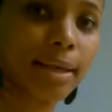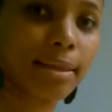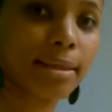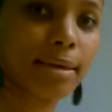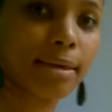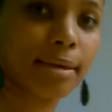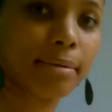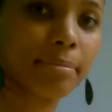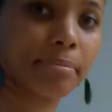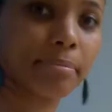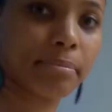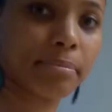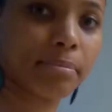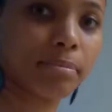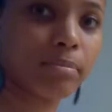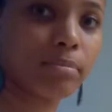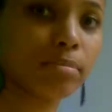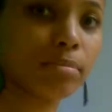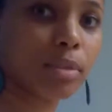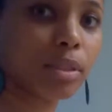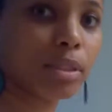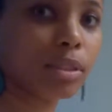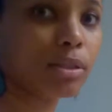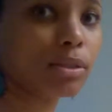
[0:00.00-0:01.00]
them.
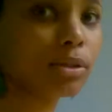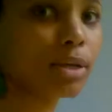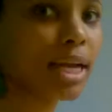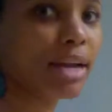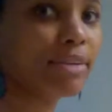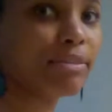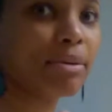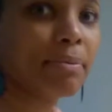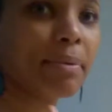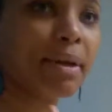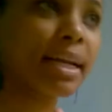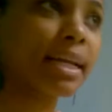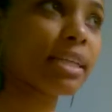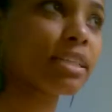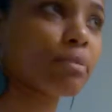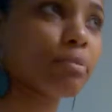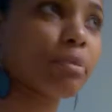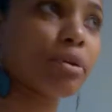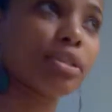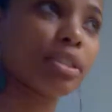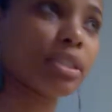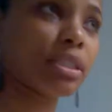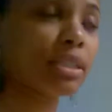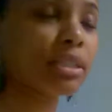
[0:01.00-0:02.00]
So everybody doesn't
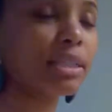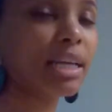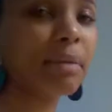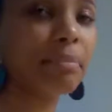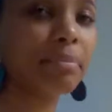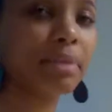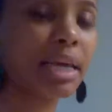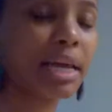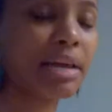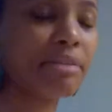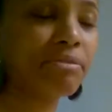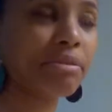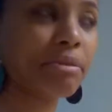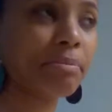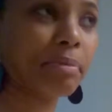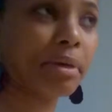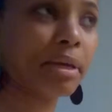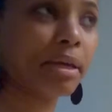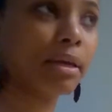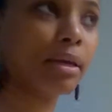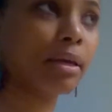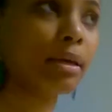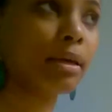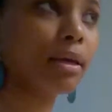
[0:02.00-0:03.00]
purchase the same thing from
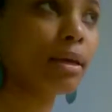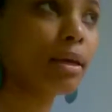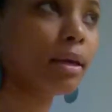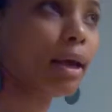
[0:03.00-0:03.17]
me.